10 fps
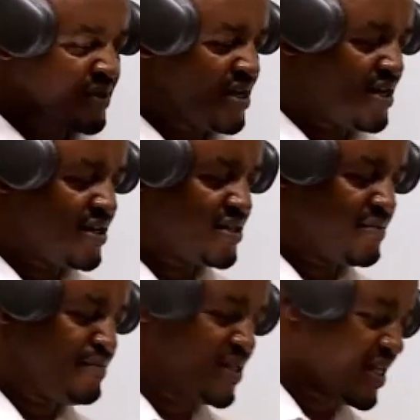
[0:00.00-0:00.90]
is
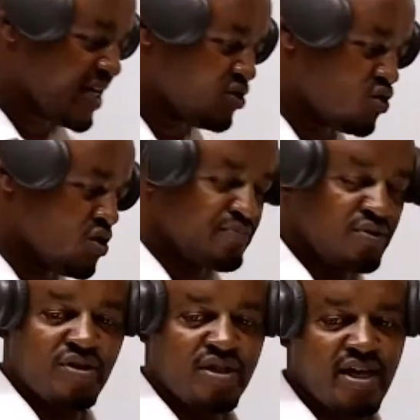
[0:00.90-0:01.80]
basically to
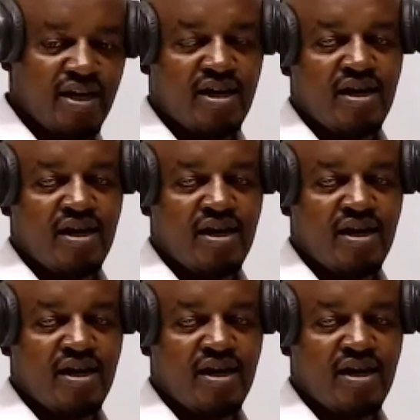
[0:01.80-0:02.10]
compute the